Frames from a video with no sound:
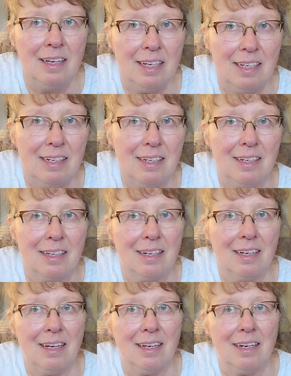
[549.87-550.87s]

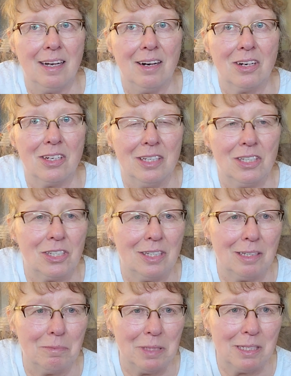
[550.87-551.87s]
heating and air
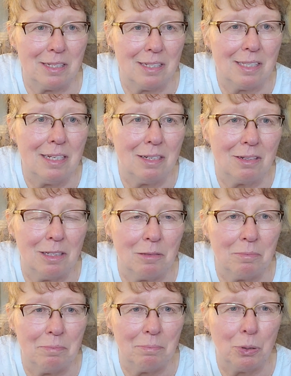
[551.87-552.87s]
conditioning business here
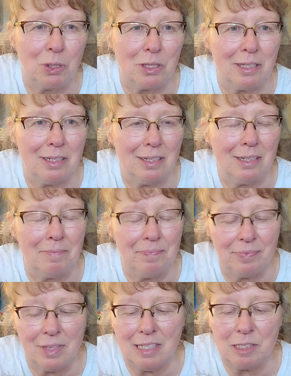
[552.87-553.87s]
in Portland, and
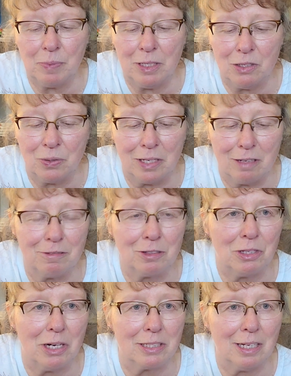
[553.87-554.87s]
has been doing it for
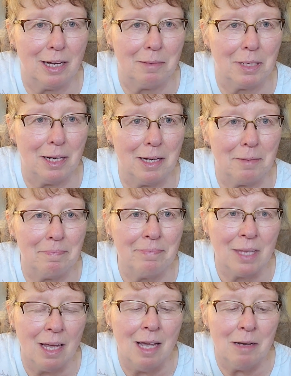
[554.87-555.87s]
a long time, and I am
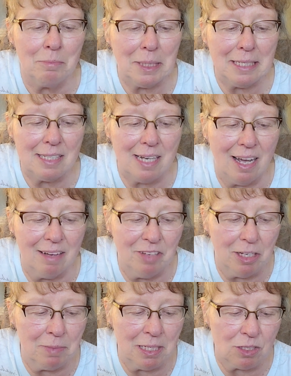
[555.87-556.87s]
blessed to have
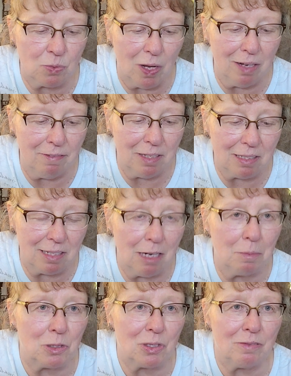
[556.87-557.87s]
him and his wife as
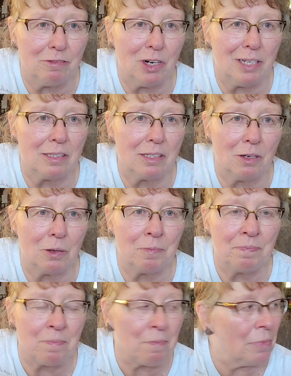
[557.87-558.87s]
neighbors and friends. So
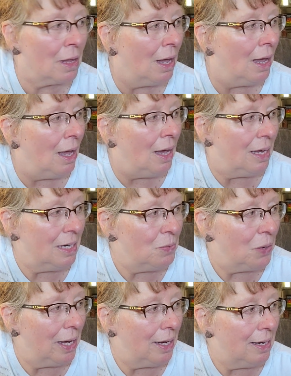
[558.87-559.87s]

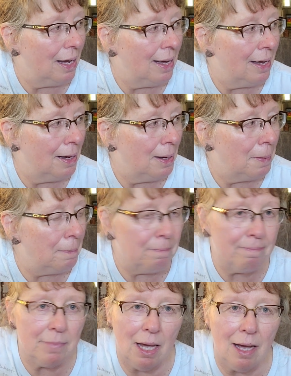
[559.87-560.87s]
anyway,
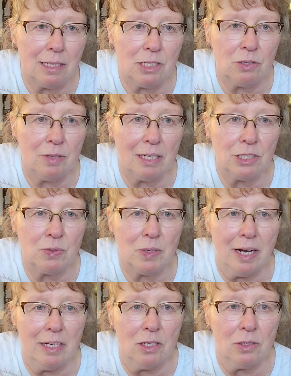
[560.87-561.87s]
yeah, so that's what
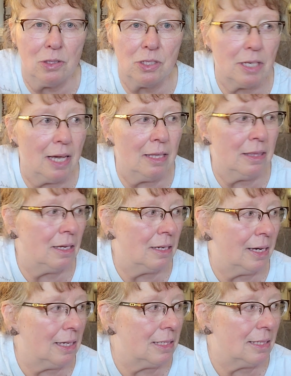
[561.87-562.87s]
I use. And then,
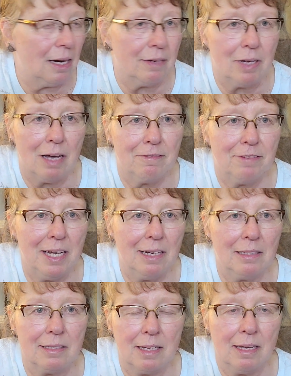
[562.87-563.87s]
like I said, I've got
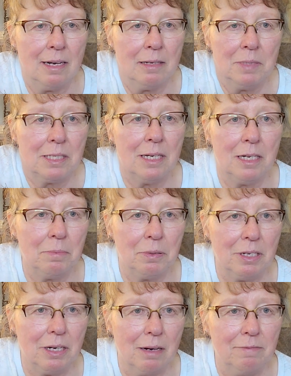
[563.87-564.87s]
fans, and I'm staying
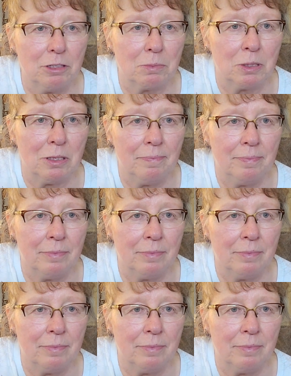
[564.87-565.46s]
pretty comfortable.